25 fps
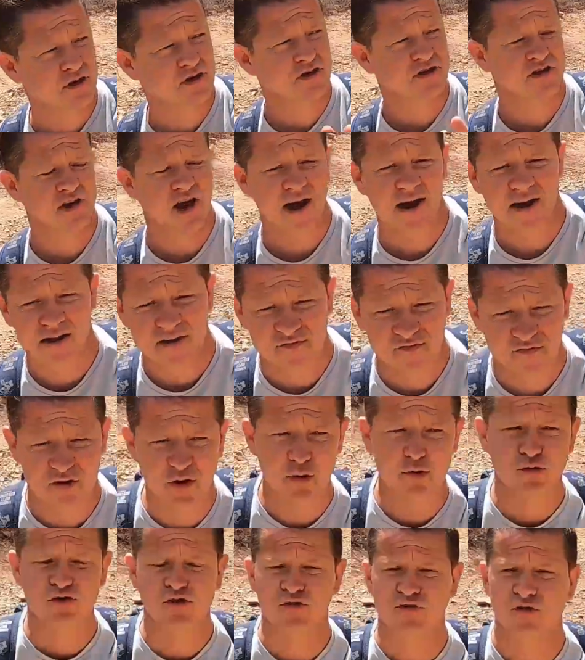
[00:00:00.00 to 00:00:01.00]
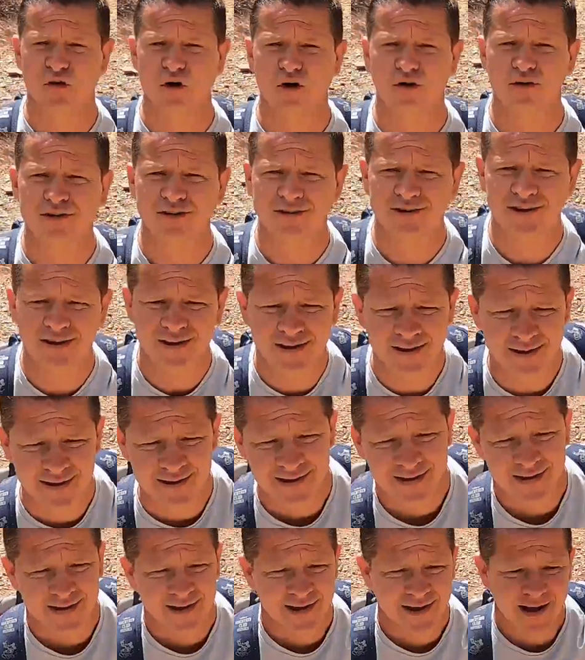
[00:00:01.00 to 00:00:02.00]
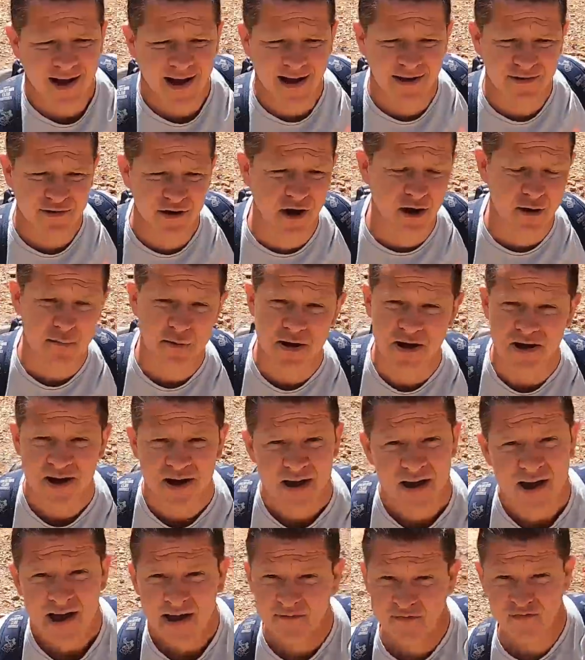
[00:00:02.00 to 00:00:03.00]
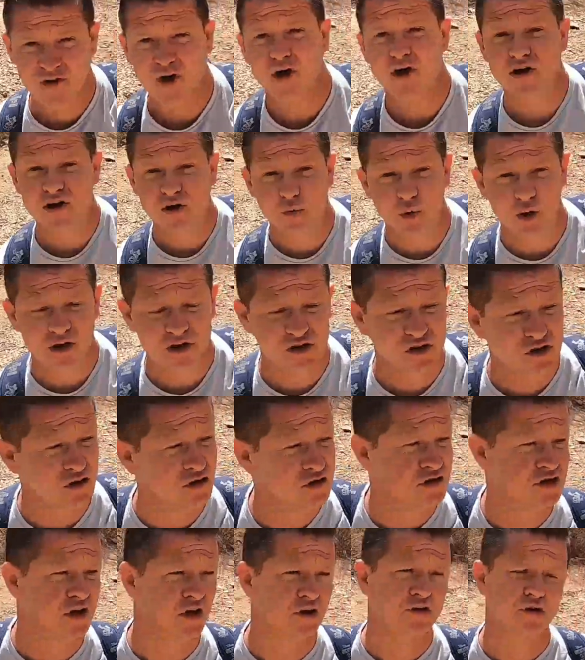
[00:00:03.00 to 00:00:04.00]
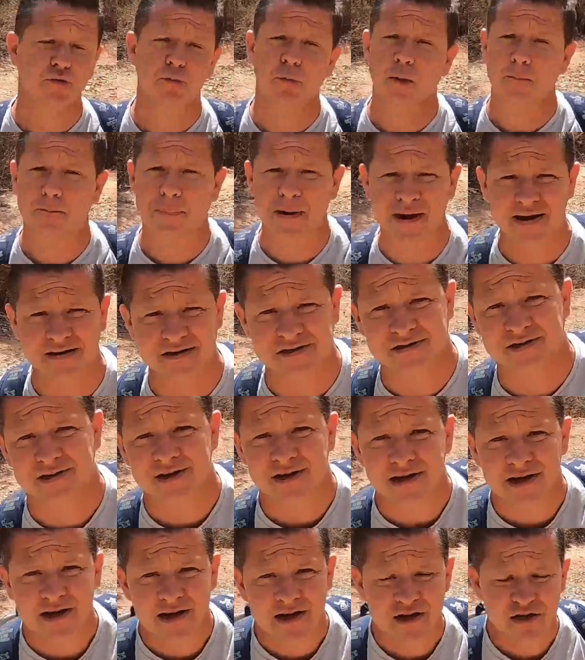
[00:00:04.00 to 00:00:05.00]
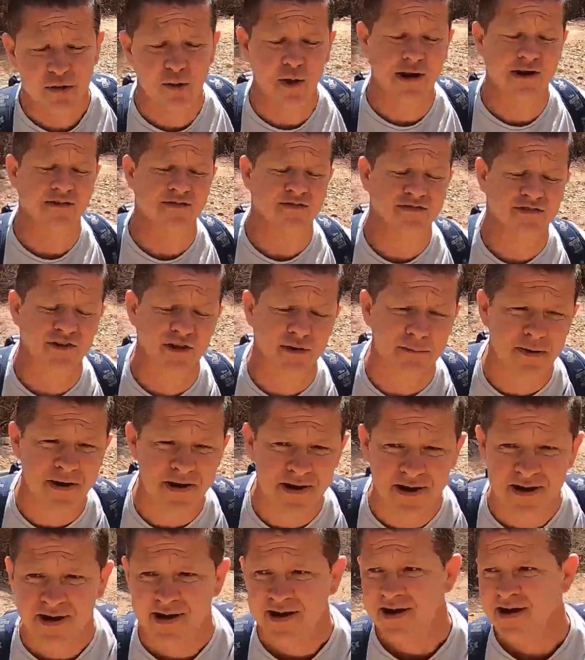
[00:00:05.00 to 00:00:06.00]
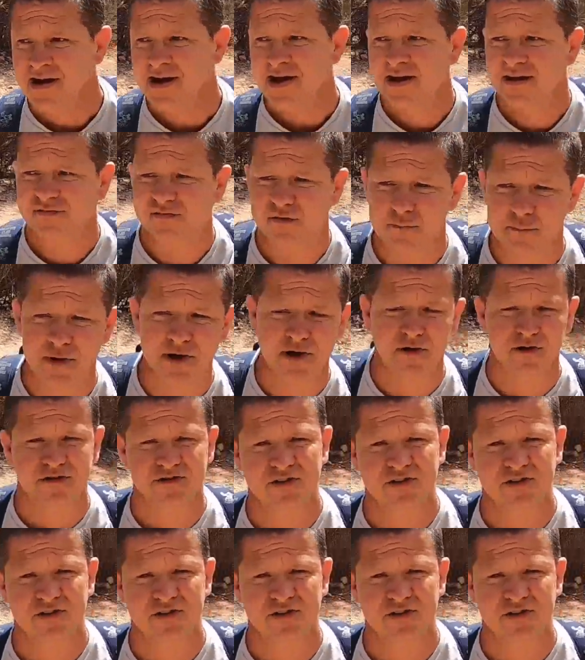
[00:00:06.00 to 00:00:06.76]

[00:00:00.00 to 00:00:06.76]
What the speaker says: miss any future vlogs. And if you've got any questions, I'll do my best to answer them. Either me